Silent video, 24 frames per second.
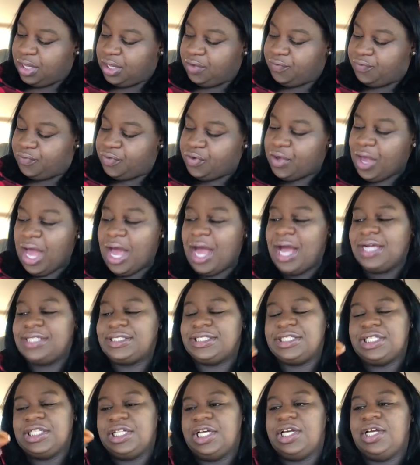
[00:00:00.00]
if you
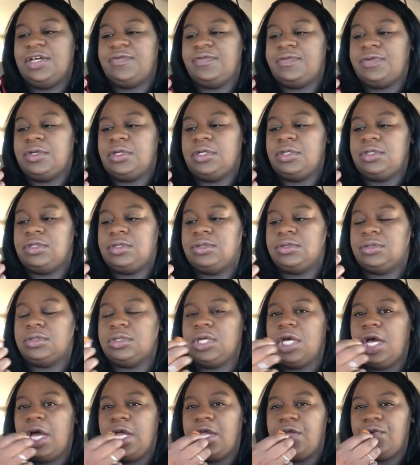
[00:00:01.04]
guys love
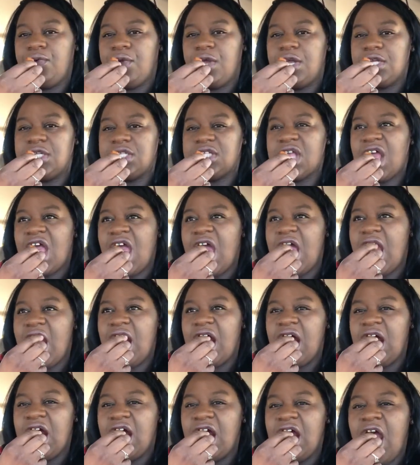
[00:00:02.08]
onion rings.
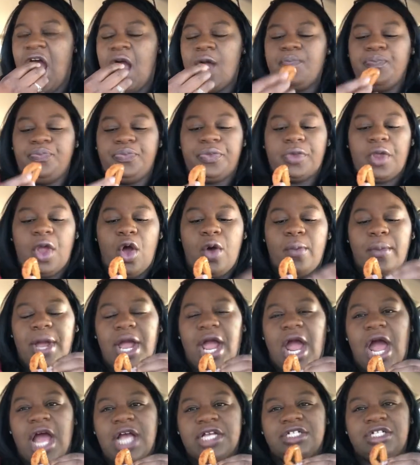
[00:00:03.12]
Oh my
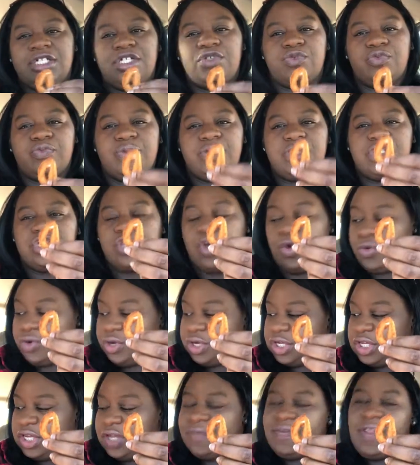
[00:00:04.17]
gosh, these would be so
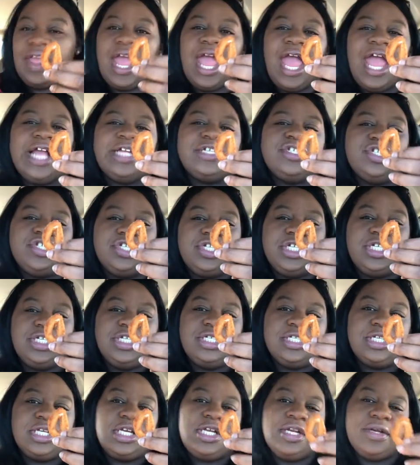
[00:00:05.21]
good if they had
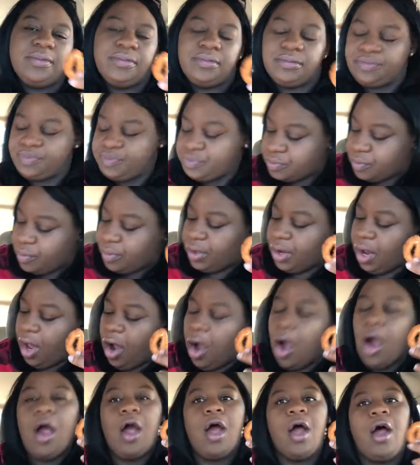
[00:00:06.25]
cheese in them.
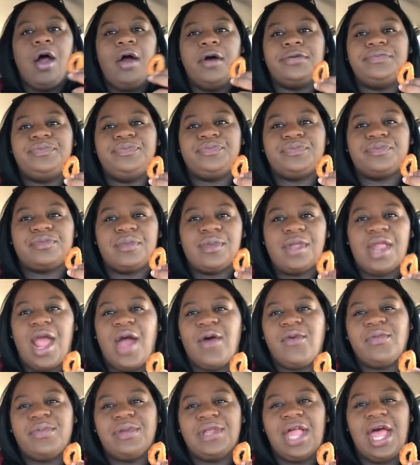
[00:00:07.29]
Oh,
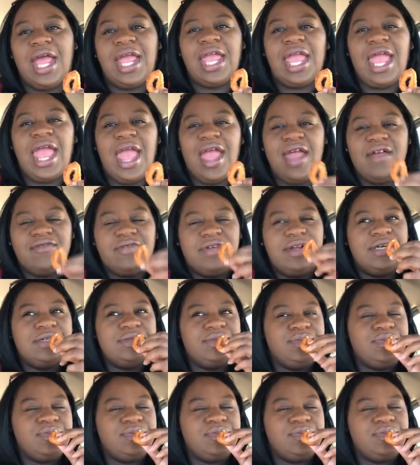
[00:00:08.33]
that would be like heaven.